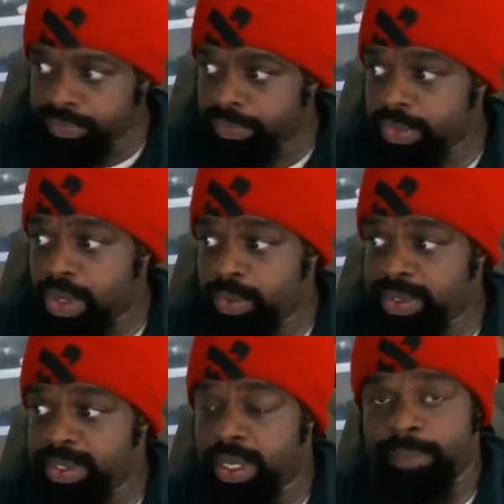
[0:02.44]
Yo,
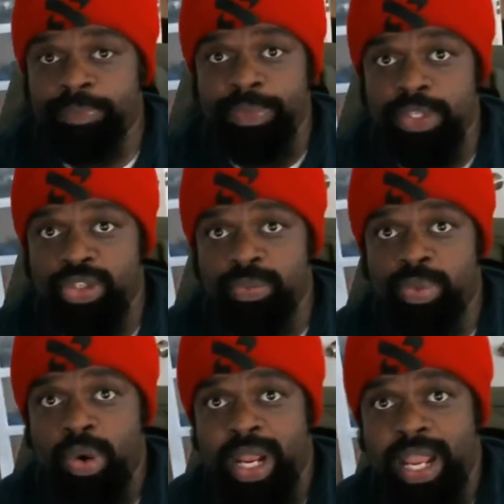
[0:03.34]
what's up? It's your
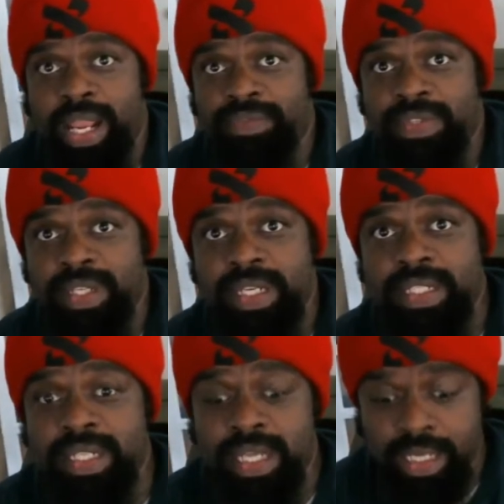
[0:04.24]
boy AF to the
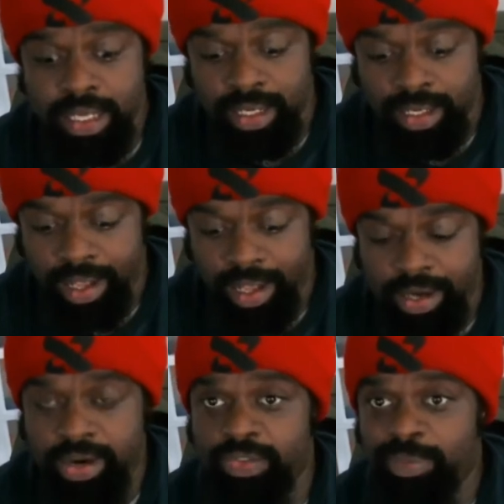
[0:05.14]
Z.
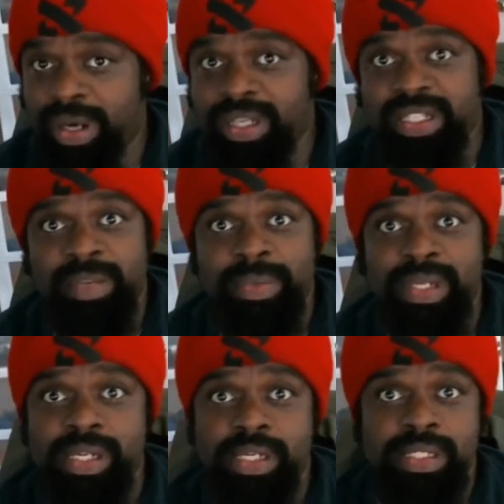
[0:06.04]
I know you barely seen me
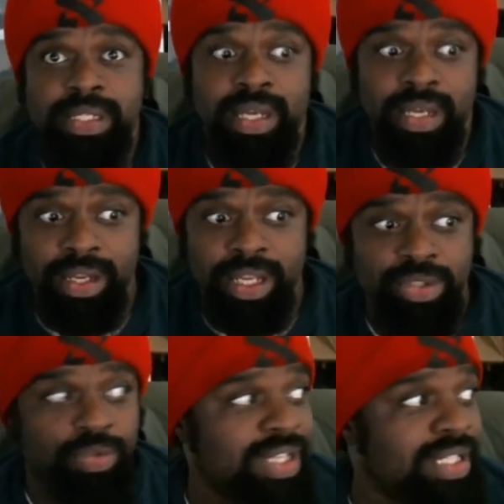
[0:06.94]
this, uh, as
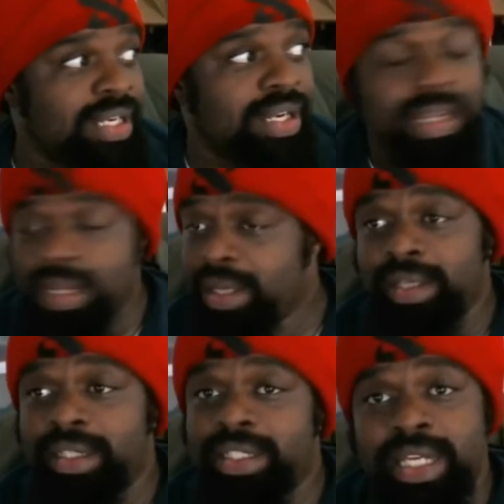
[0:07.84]
a recent.
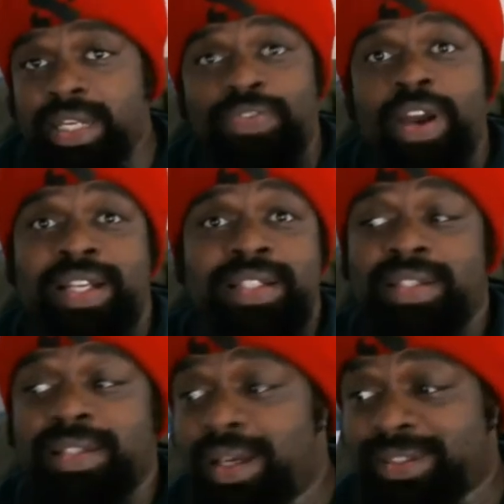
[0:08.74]
Shit fucking
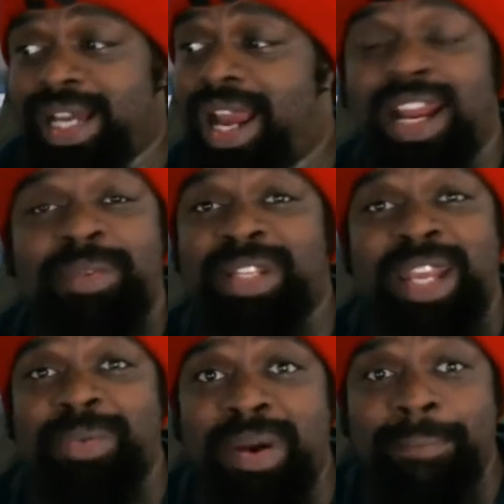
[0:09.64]
sucks. I, I'm just
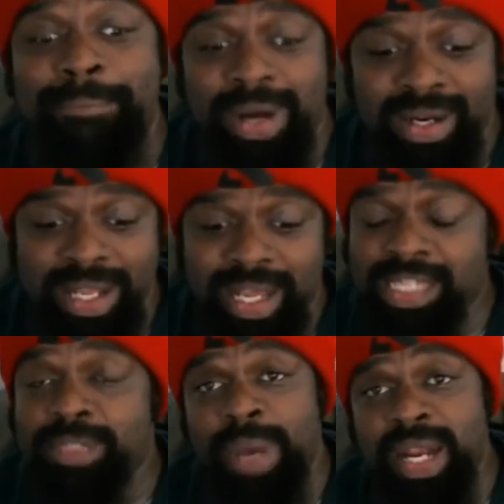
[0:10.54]
keeping it a buck.
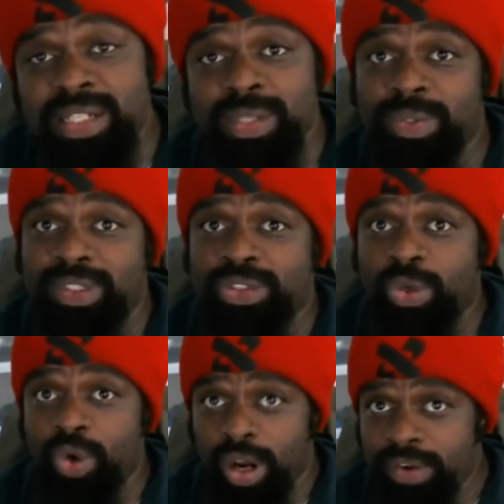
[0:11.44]
Especially with this
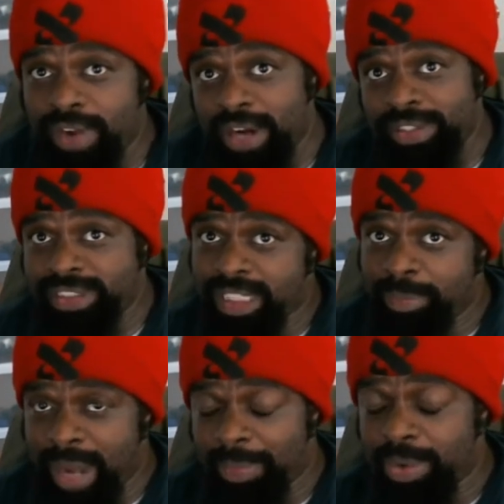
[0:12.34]
coronavirus shit
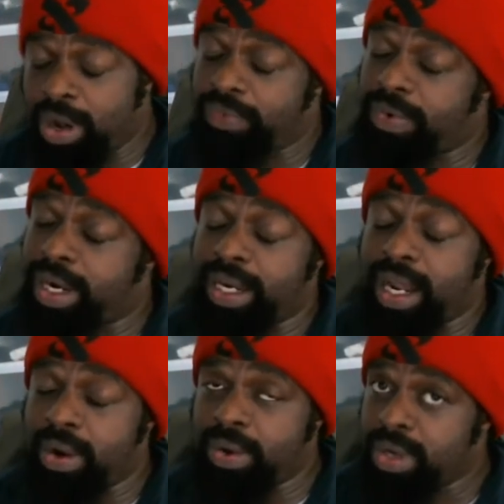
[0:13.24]
popping off right
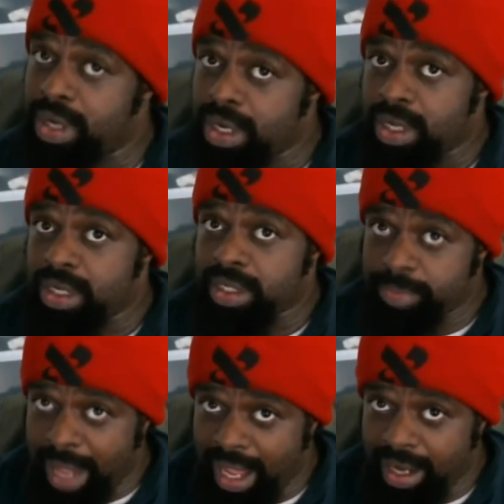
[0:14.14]
now.
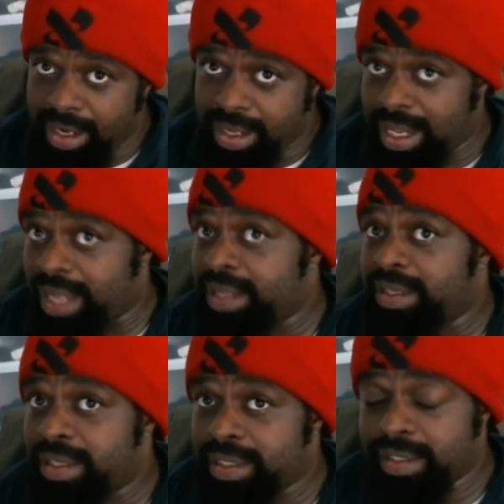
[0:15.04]
Man, like,
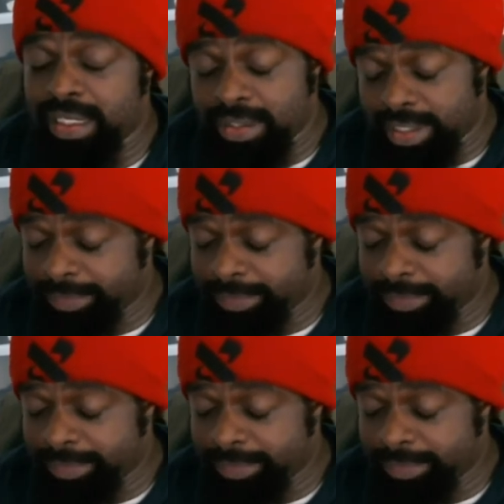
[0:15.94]
literally.